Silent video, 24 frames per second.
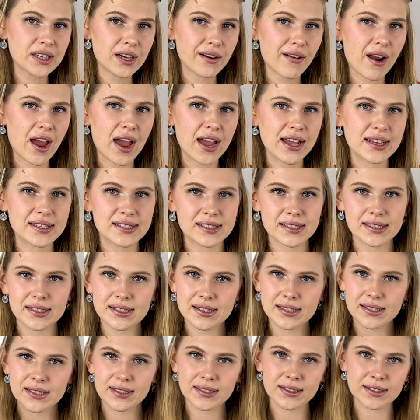
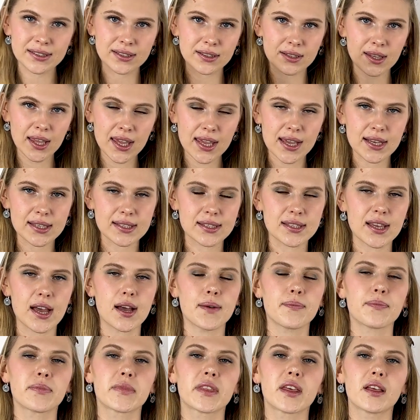arises, tiesa,